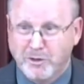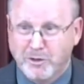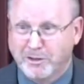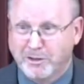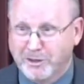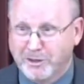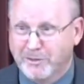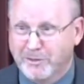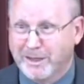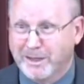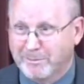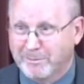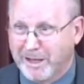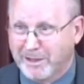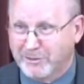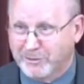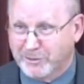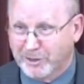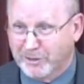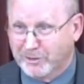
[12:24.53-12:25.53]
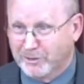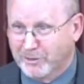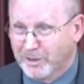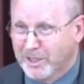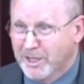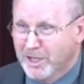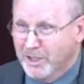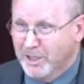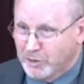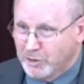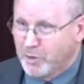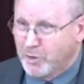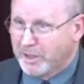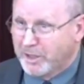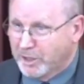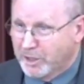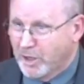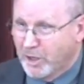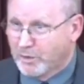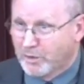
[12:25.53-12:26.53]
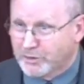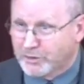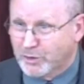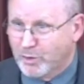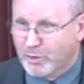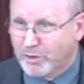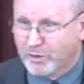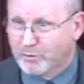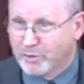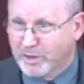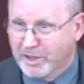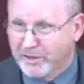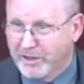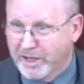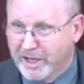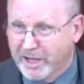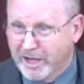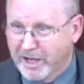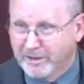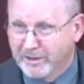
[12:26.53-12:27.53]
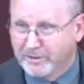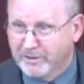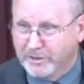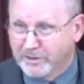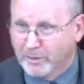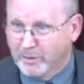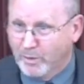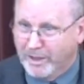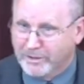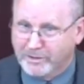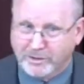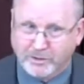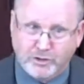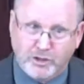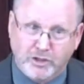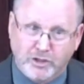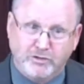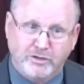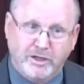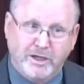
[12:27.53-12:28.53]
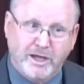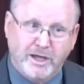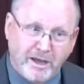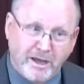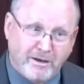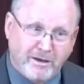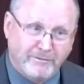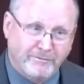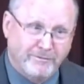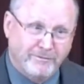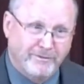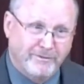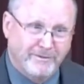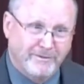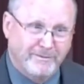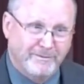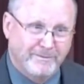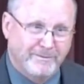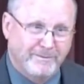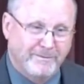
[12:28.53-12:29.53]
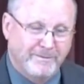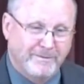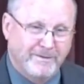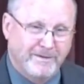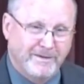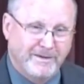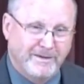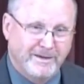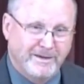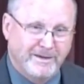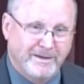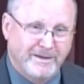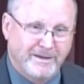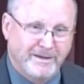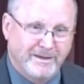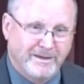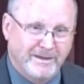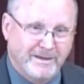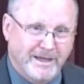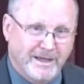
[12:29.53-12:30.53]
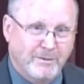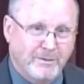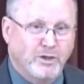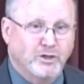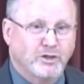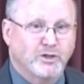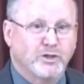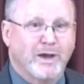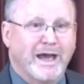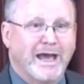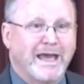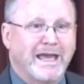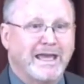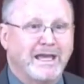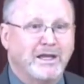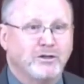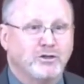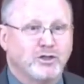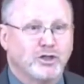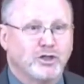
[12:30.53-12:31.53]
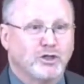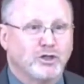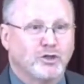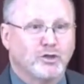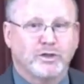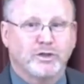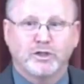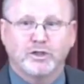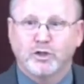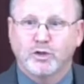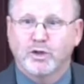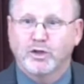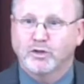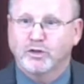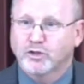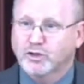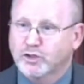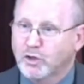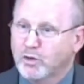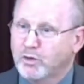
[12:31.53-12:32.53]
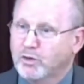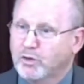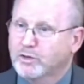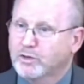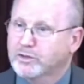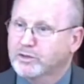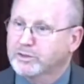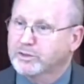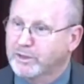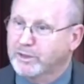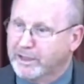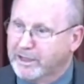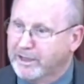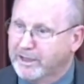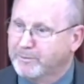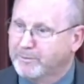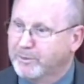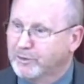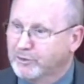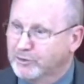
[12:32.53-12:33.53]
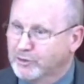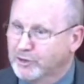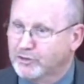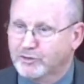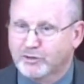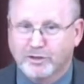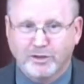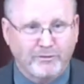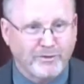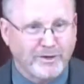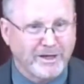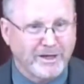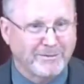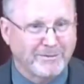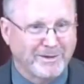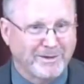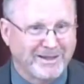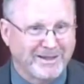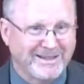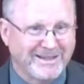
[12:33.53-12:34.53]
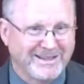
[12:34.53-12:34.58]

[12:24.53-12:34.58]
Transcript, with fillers: You had to do that bicycle, or you had to go to the store and run the errands. It wasn't just a gift. It was to aid you in doing the chores that would help and assist in the family.